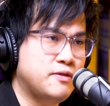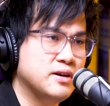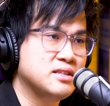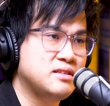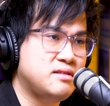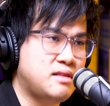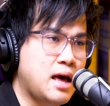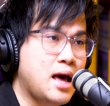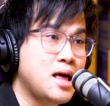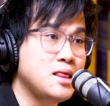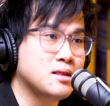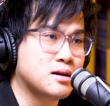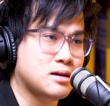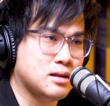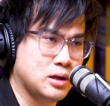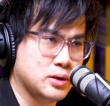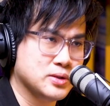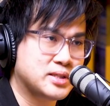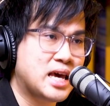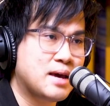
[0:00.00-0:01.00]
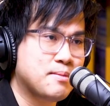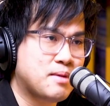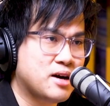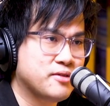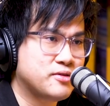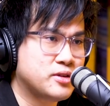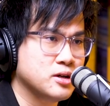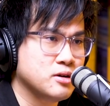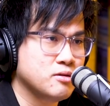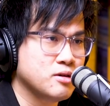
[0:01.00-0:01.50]
first, then the clothes came
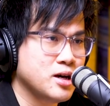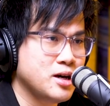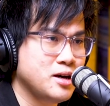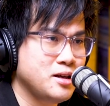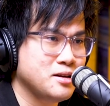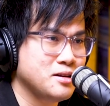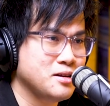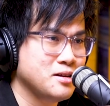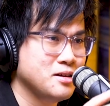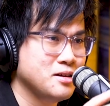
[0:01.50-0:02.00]
after, right?